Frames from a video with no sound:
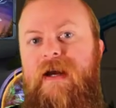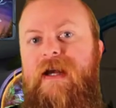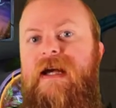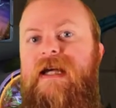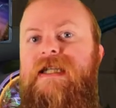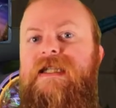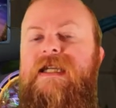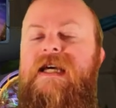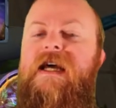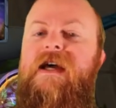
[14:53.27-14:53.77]

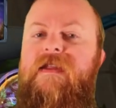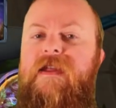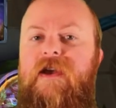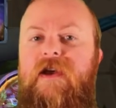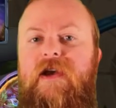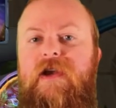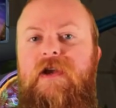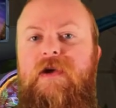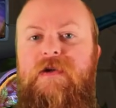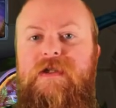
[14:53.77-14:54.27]
dust that
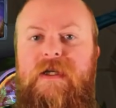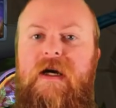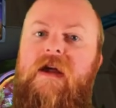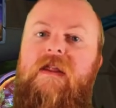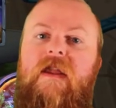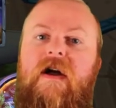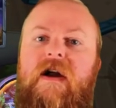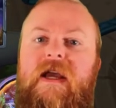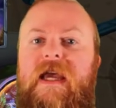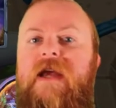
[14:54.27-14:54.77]
you can use to
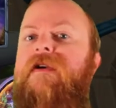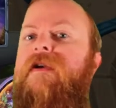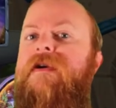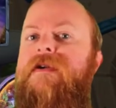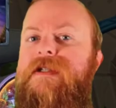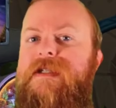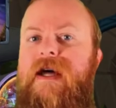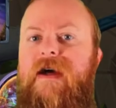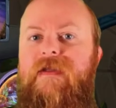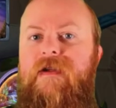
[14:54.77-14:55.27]
unlock
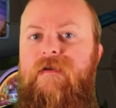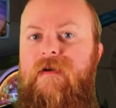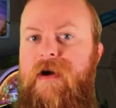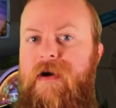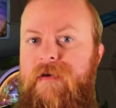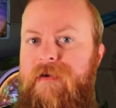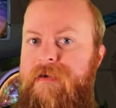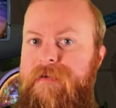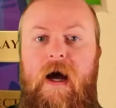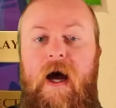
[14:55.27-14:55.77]
heroes down the
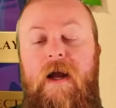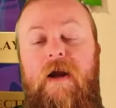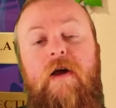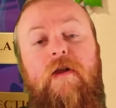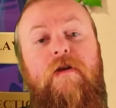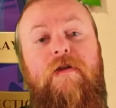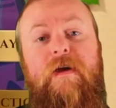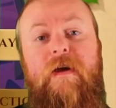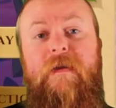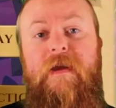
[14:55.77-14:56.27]
road.
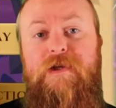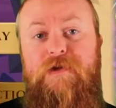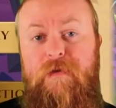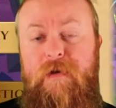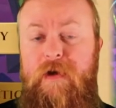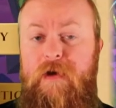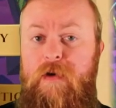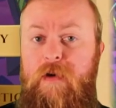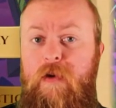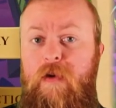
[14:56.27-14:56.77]
Another thing that's
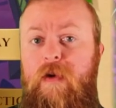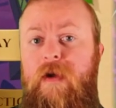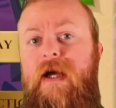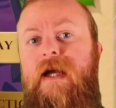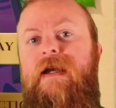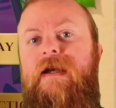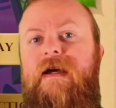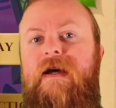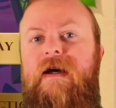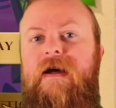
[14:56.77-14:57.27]
really cool
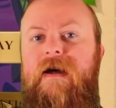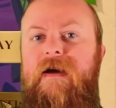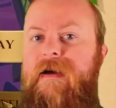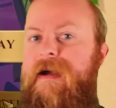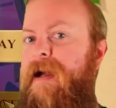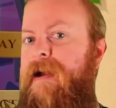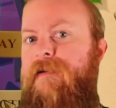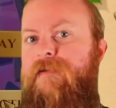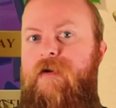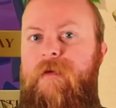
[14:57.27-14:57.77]
and to
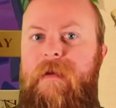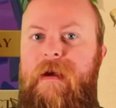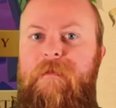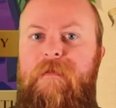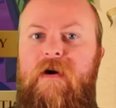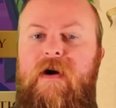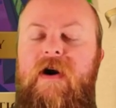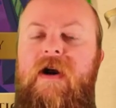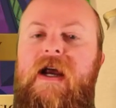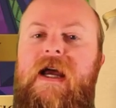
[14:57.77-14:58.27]
kind of
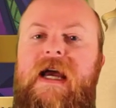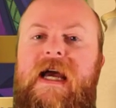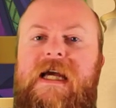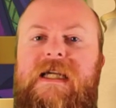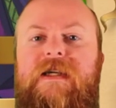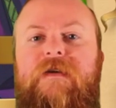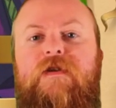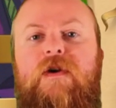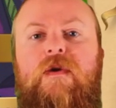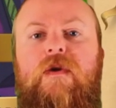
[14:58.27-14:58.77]
remember
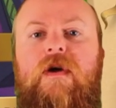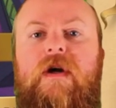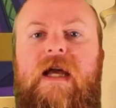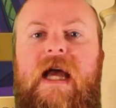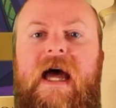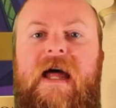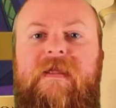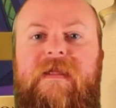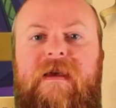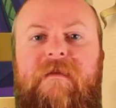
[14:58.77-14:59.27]
is if you
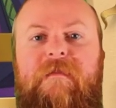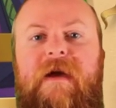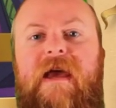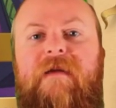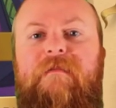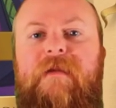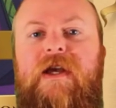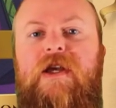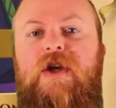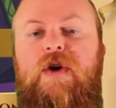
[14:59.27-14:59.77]
look at the
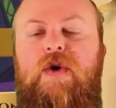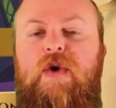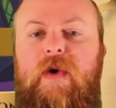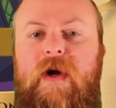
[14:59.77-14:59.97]
main menu, you